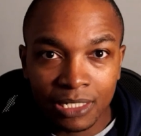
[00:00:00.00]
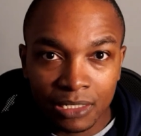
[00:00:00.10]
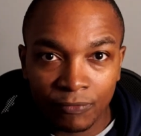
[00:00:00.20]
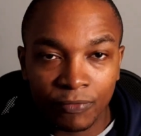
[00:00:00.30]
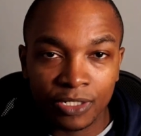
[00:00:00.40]

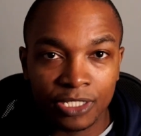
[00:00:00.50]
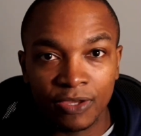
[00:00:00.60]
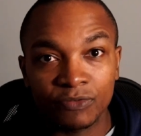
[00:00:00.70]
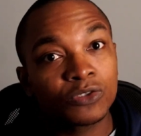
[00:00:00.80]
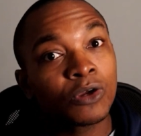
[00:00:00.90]
different and you have
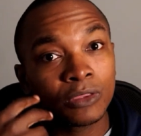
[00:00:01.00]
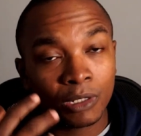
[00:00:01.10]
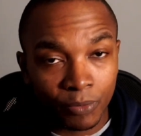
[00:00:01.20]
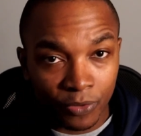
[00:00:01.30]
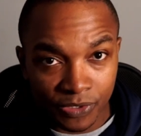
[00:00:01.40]
to start that
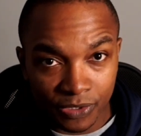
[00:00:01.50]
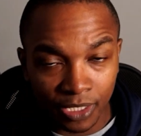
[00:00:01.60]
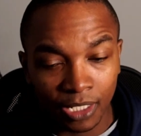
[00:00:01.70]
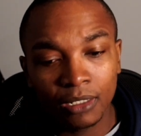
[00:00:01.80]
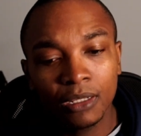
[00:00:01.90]
process again.